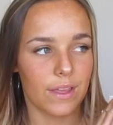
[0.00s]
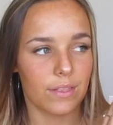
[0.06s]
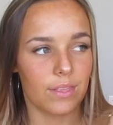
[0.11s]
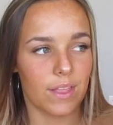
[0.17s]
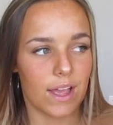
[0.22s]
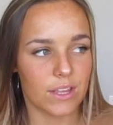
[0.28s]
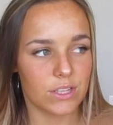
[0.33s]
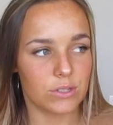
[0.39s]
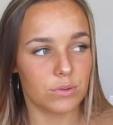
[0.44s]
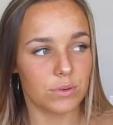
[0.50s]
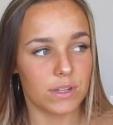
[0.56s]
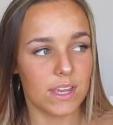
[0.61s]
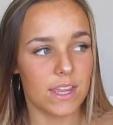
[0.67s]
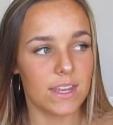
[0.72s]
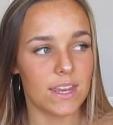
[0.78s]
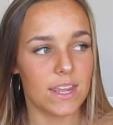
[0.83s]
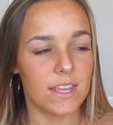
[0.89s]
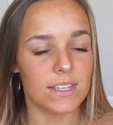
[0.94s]
last
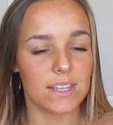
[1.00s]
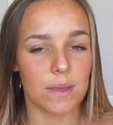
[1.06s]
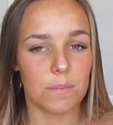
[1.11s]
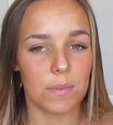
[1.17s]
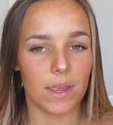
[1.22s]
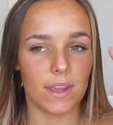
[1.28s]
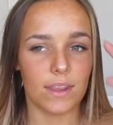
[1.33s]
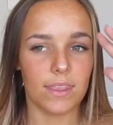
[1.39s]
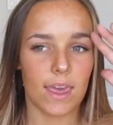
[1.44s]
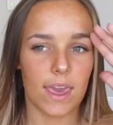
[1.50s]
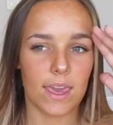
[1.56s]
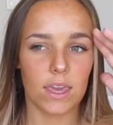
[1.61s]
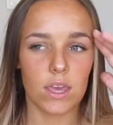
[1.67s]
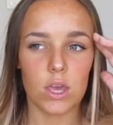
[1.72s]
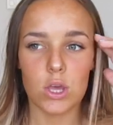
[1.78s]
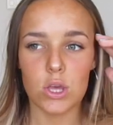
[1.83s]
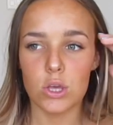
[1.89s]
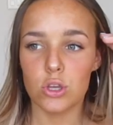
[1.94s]
28 days I made
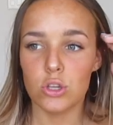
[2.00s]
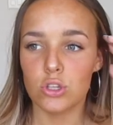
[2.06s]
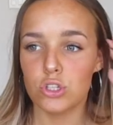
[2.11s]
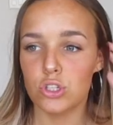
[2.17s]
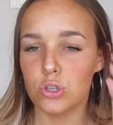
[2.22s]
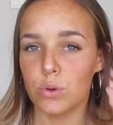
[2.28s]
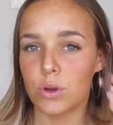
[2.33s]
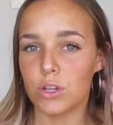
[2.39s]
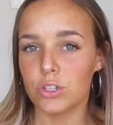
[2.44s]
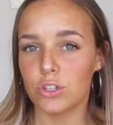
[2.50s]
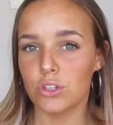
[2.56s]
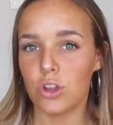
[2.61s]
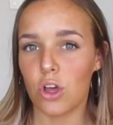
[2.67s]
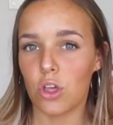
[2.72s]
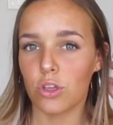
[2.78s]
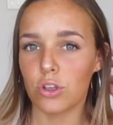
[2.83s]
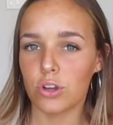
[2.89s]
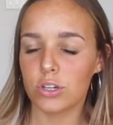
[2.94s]
like
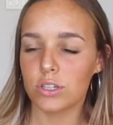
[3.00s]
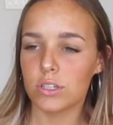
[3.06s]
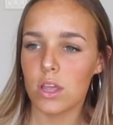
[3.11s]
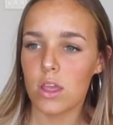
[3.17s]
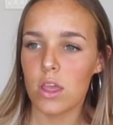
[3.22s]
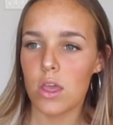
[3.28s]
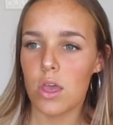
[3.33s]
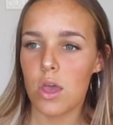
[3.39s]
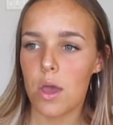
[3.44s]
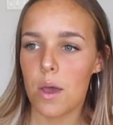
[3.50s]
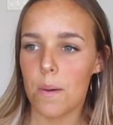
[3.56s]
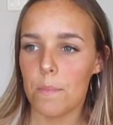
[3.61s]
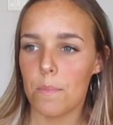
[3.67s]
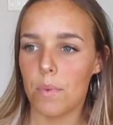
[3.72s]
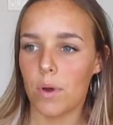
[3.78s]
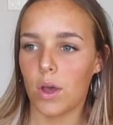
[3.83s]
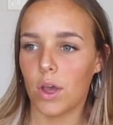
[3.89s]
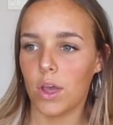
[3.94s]
$200,
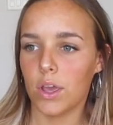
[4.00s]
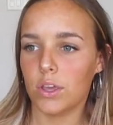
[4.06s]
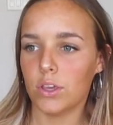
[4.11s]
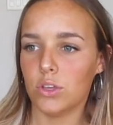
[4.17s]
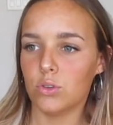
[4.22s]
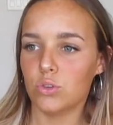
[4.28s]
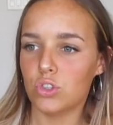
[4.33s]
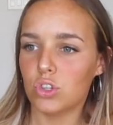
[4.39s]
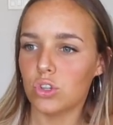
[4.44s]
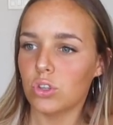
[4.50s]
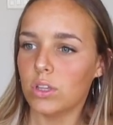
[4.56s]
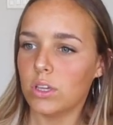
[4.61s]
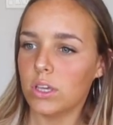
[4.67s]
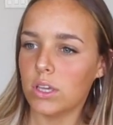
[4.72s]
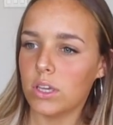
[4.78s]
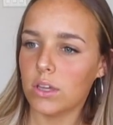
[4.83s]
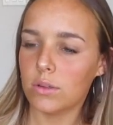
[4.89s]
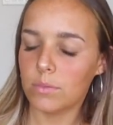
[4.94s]
but
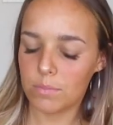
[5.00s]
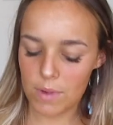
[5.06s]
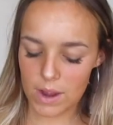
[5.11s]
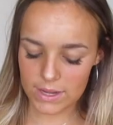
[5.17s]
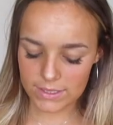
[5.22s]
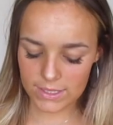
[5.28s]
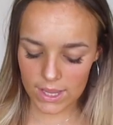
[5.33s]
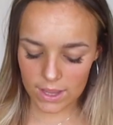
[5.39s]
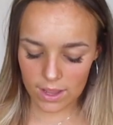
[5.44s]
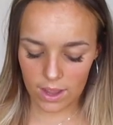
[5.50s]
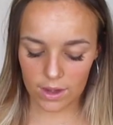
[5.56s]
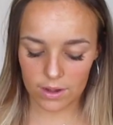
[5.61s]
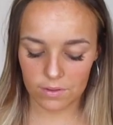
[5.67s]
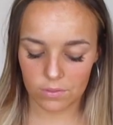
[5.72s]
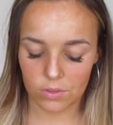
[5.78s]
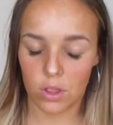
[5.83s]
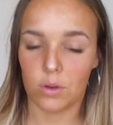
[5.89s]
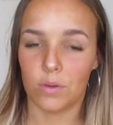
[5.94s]
usually mine's like kind
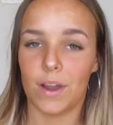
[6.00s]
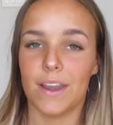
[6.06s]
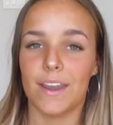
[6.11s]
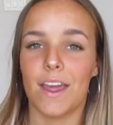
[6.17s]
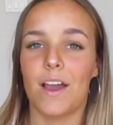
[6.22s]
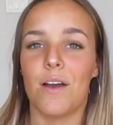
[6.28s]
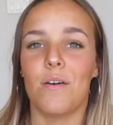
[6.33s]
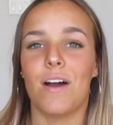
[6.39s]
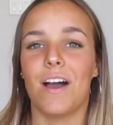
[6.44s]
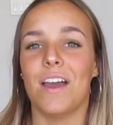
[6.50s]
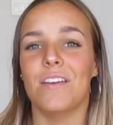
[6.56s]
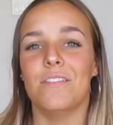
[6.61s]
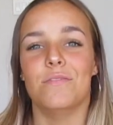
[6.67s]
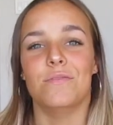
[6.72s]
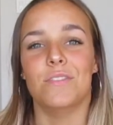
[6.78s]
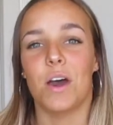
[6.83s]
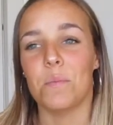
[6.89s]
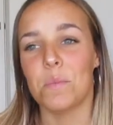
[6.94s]
of low right now.
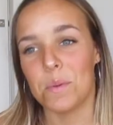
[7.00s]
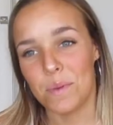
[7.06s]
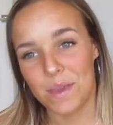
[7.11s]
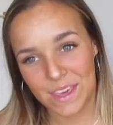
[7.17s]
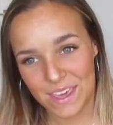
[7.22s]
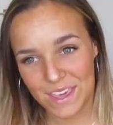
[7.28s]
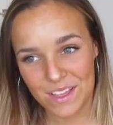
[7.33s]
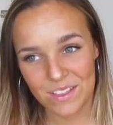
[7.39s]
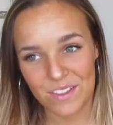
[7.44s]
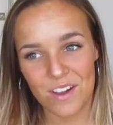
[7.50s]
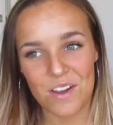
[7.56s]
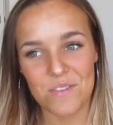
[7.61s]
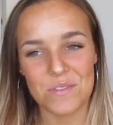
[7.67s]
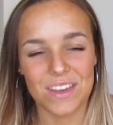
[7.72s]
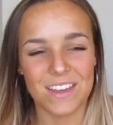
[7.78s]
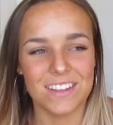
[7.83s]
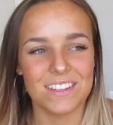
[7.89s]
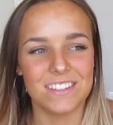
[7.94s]
I've not been making a lot
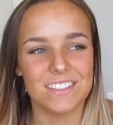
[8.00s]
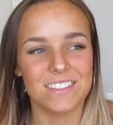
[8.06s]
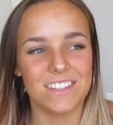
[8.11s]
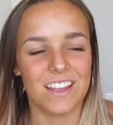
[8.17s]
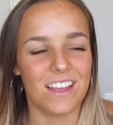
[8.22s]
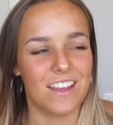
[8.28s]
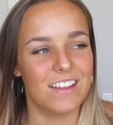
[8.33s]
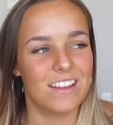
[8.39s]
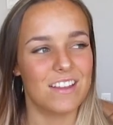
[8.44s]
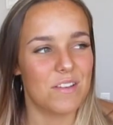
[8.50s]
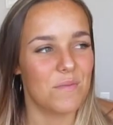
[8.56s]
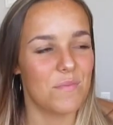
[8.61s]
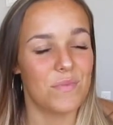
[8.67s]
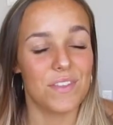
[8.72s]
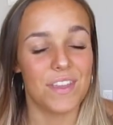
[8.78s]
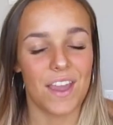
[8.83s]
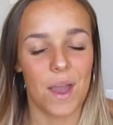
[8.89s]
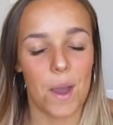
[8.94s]
because,
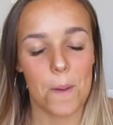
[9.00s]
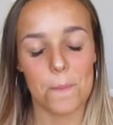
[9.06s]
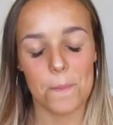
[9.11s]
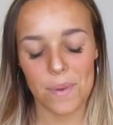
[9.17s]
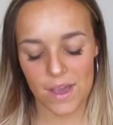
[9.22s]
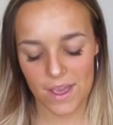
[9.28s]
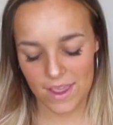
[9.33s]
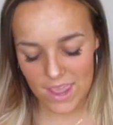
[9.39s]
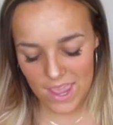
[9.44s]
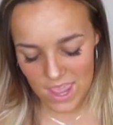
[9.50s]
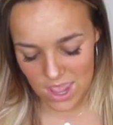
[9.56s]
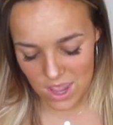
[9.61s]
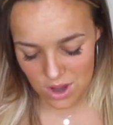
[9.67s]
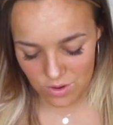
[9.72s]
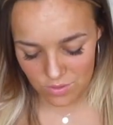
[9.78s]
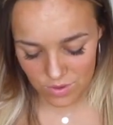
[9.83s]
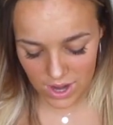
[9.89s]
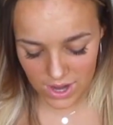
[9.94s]
yeah, but
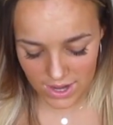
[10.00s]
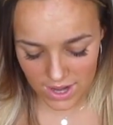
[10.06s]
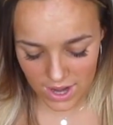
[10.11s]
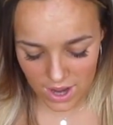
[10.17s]
right